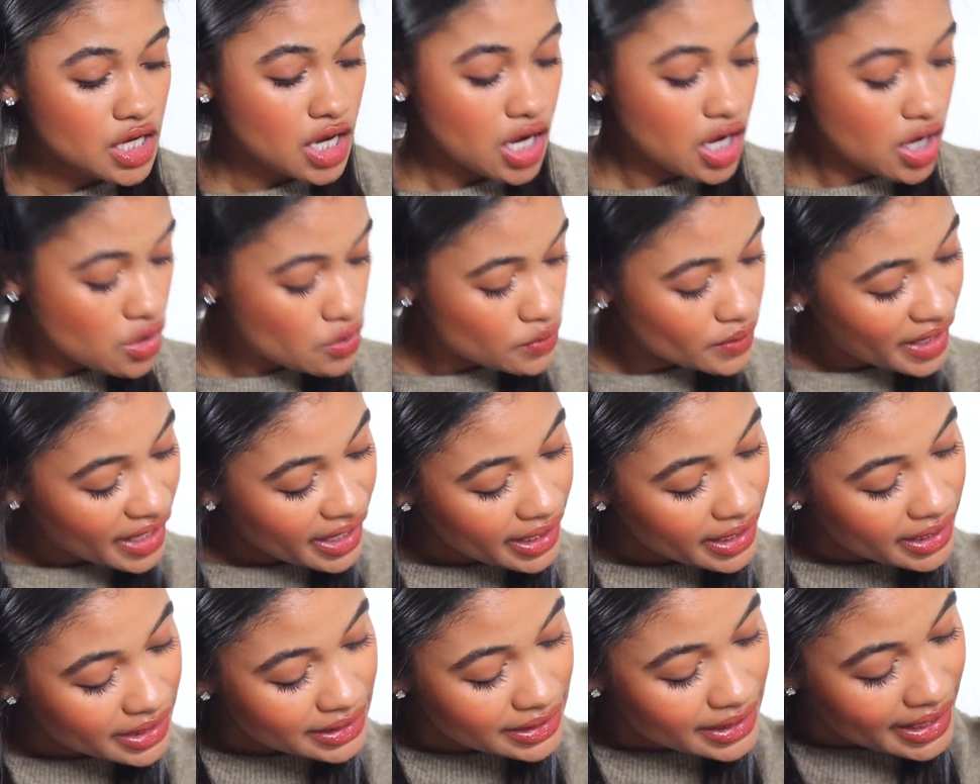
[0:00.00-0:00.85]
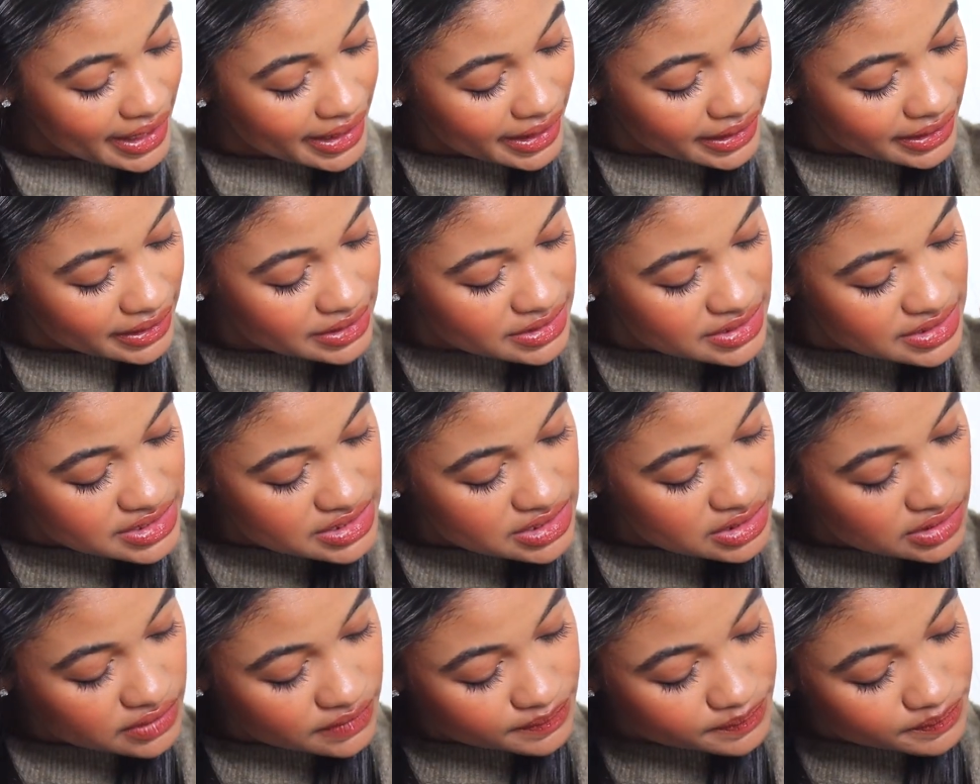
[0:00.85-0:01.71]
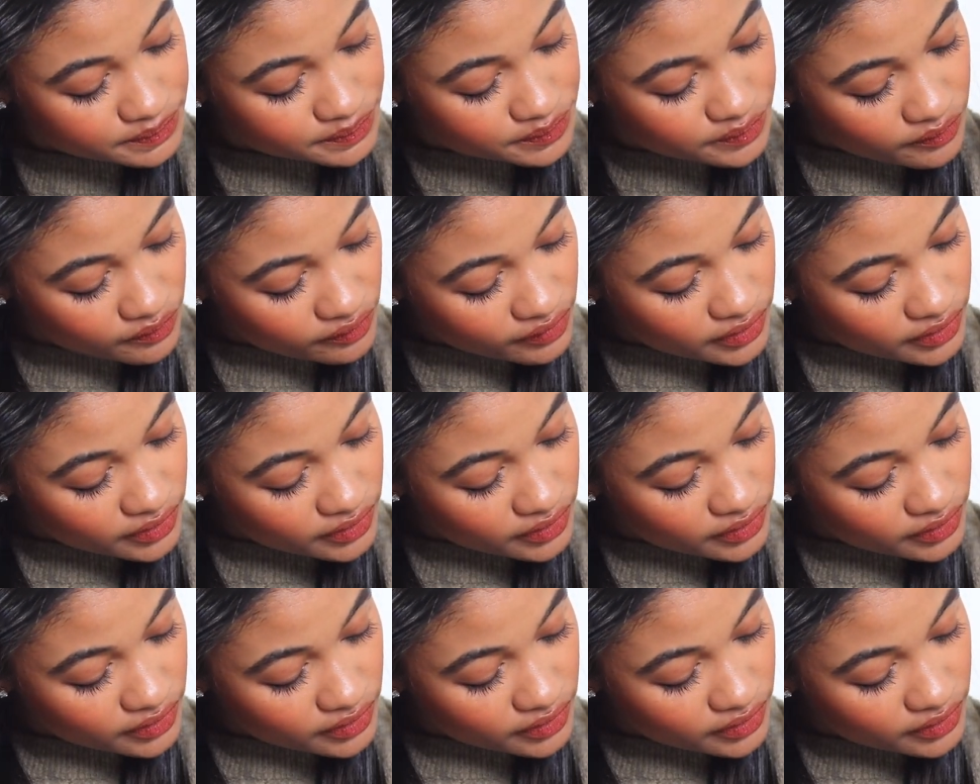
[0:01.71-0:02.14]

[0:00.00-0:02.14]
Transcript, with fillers: okay next oh